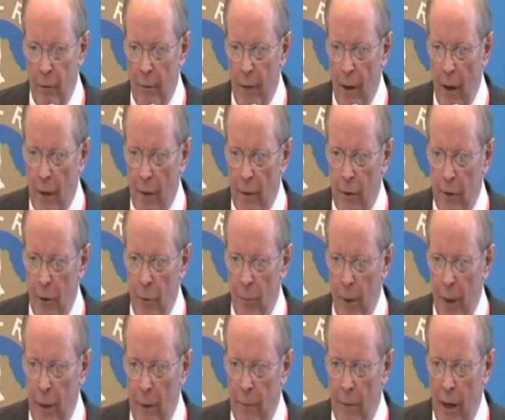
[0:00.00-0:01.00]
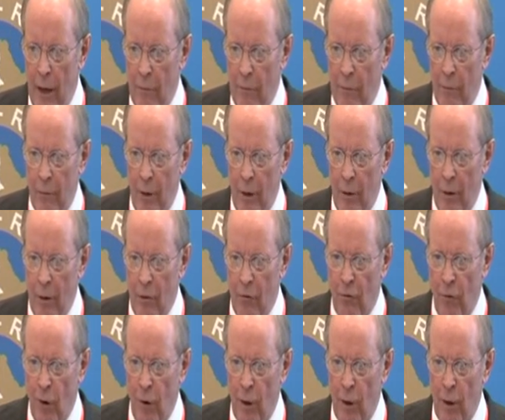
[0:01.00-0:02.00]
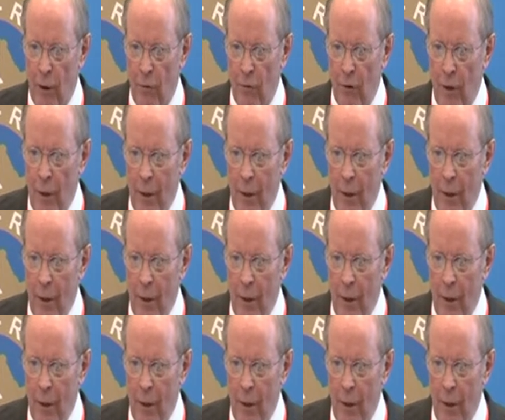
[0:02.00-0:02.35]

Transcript: that you might have as far as